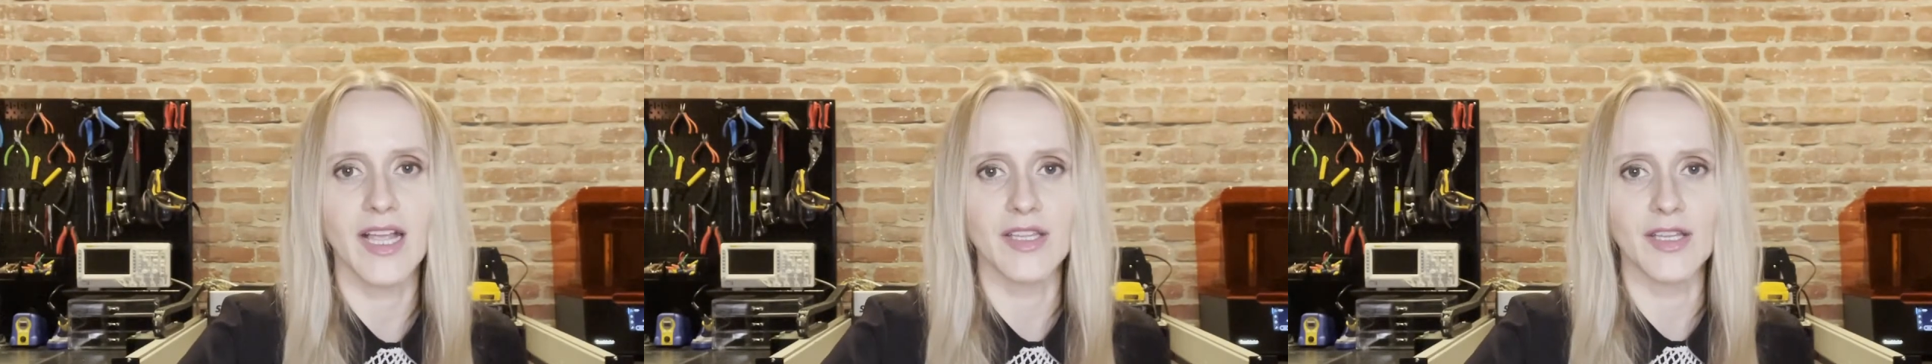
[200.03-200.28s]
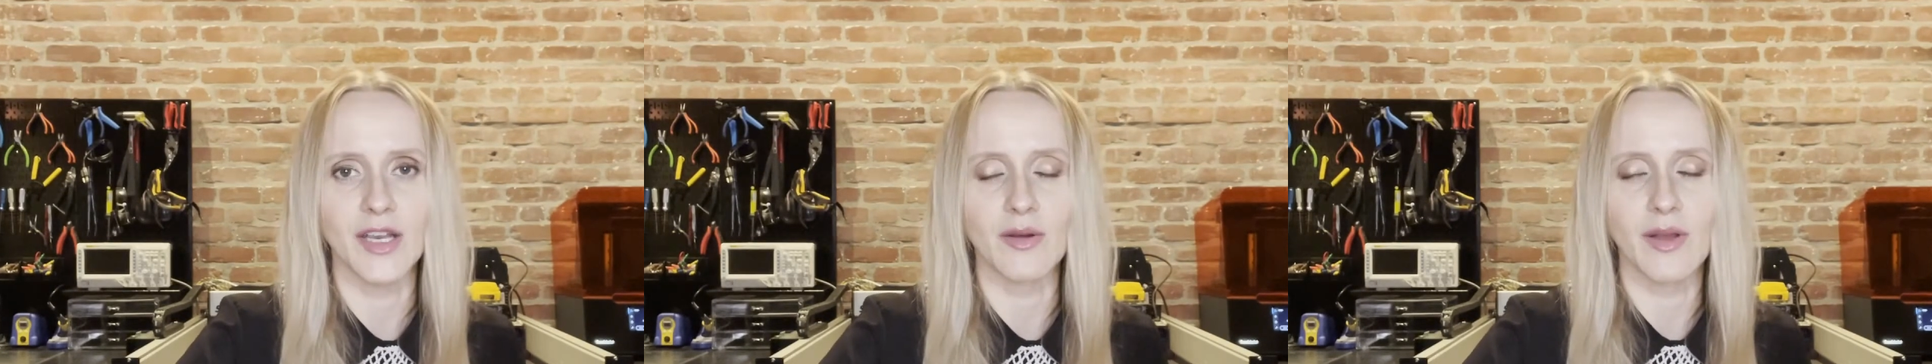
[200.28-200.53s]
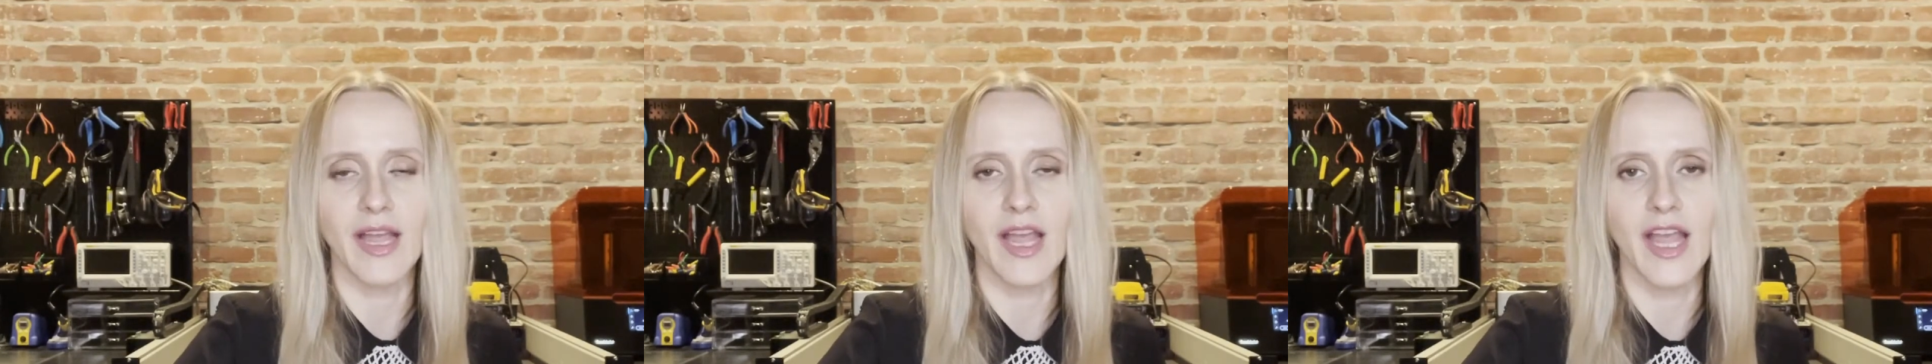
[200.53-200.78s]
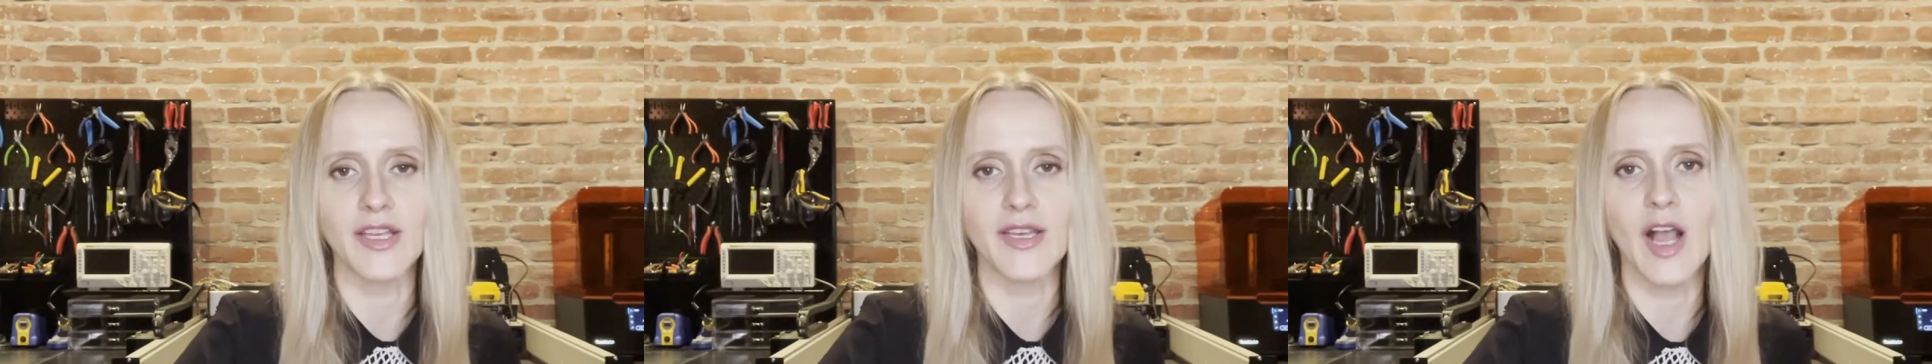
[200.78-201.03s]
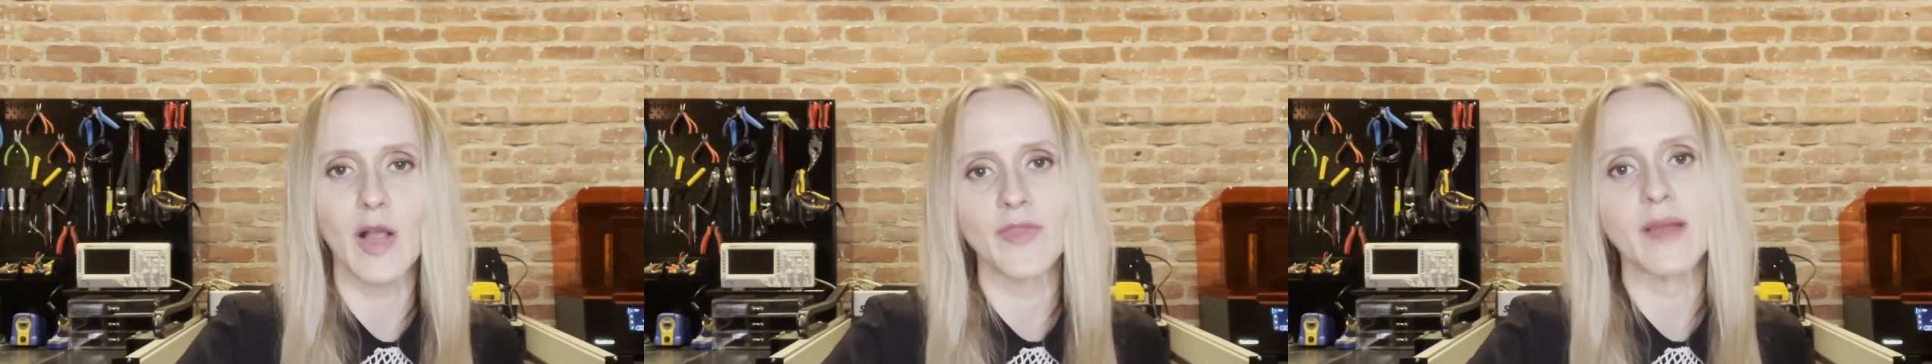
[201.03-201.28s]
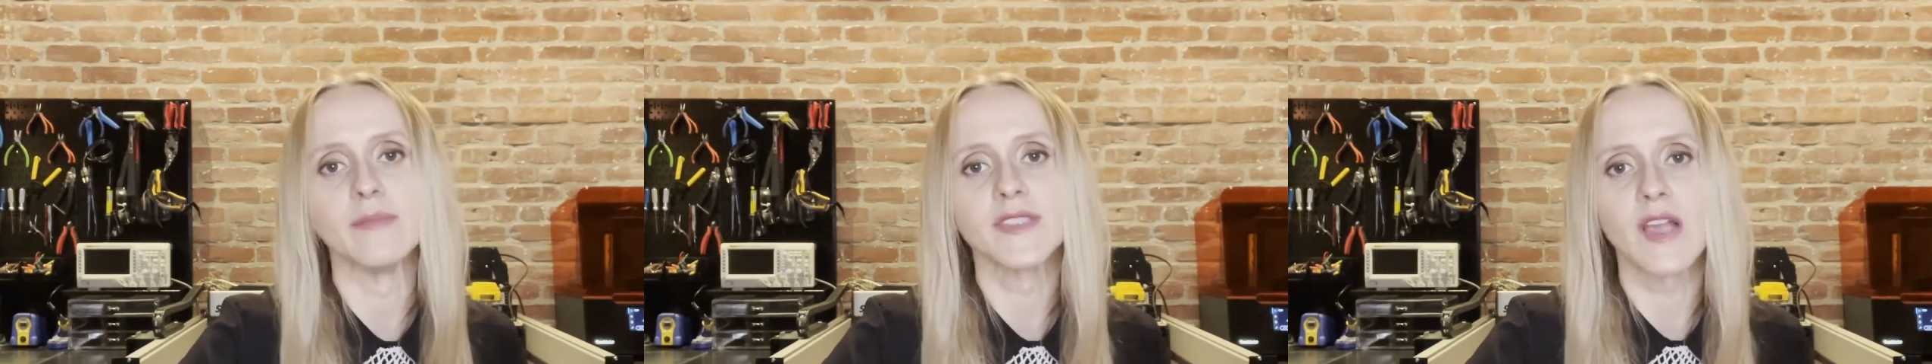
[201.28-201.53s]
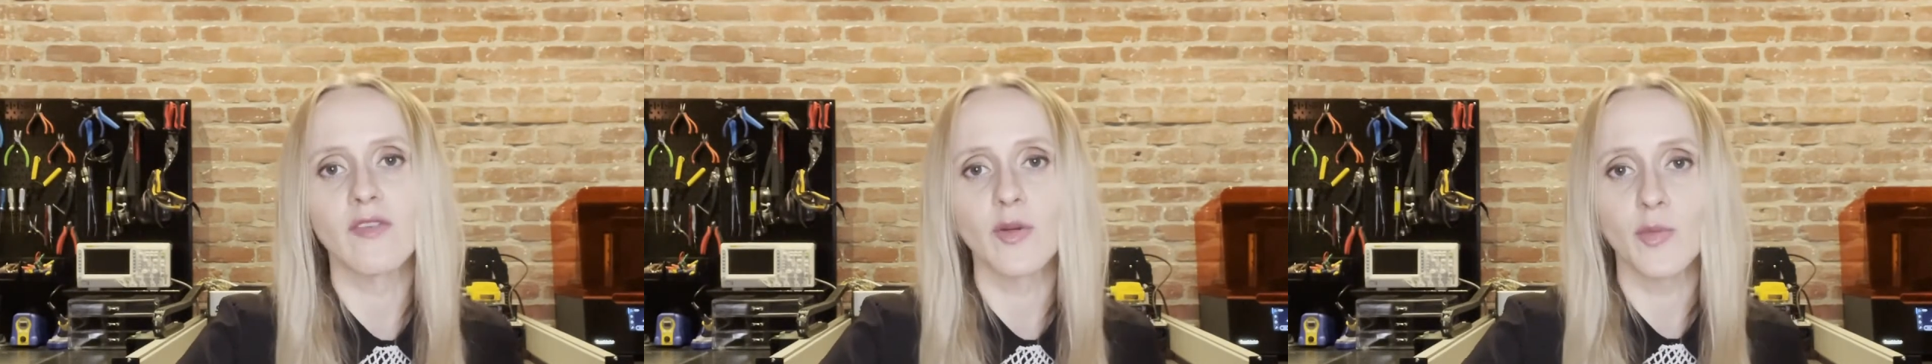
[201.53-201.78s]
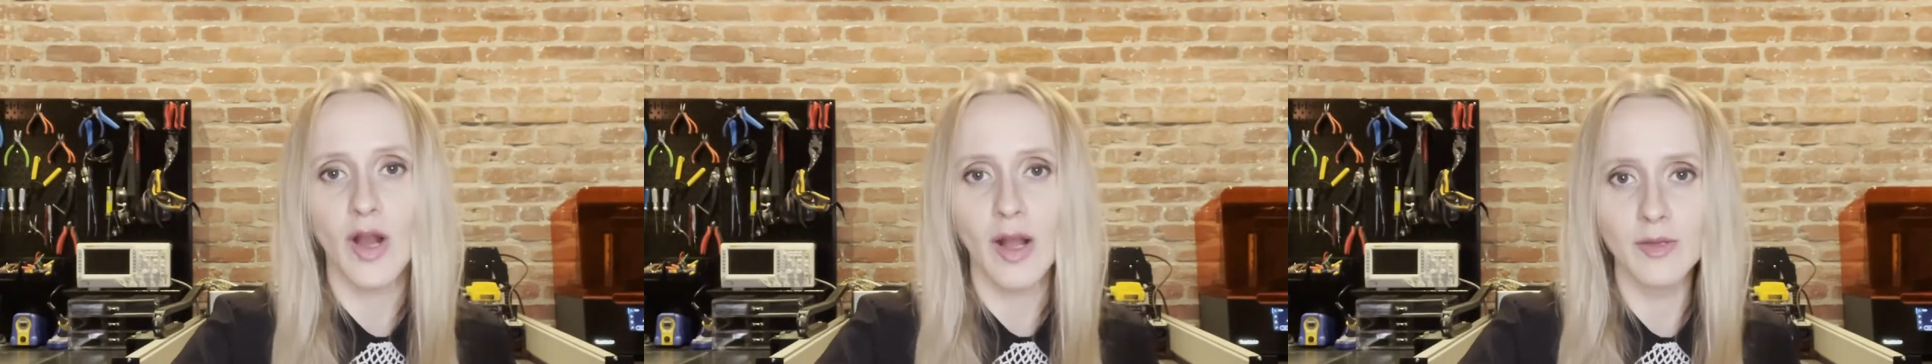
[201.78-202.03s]
I could help them solve a
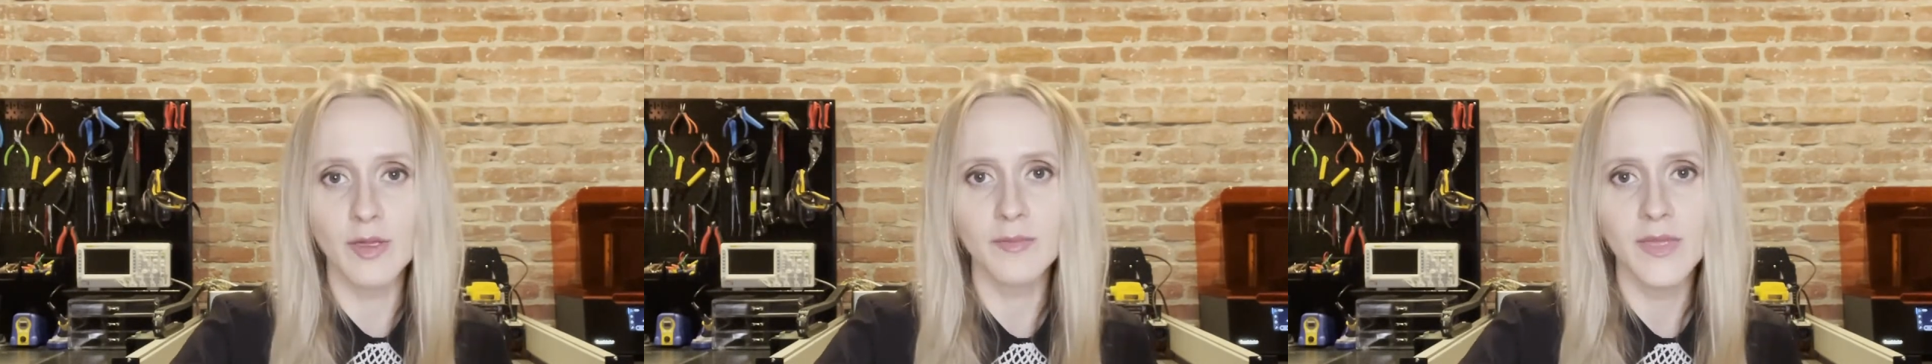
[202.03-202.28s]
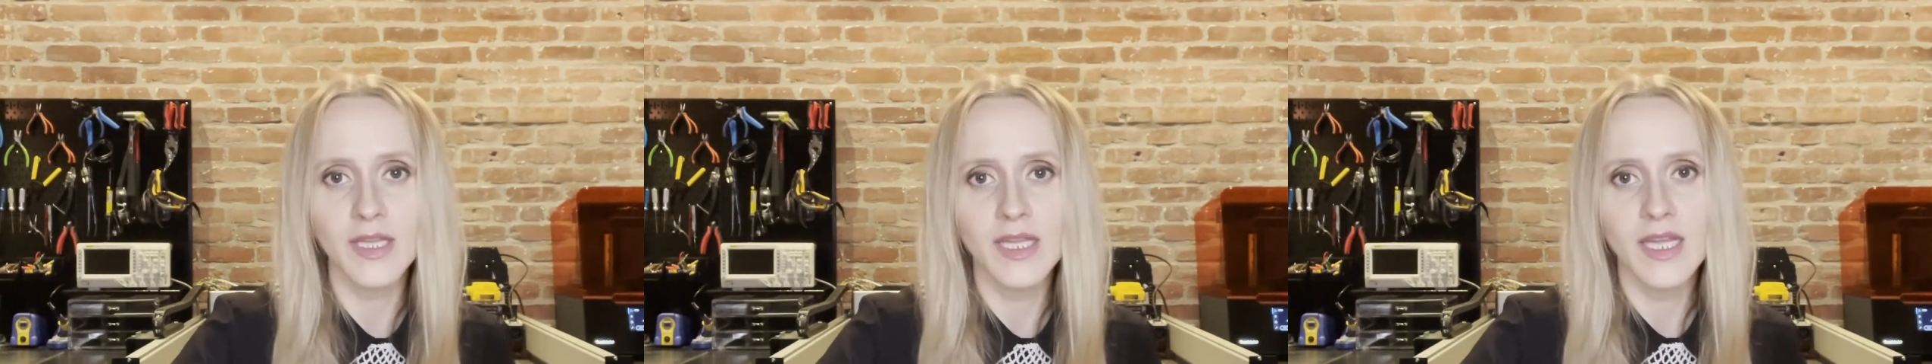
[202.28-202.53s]
problem.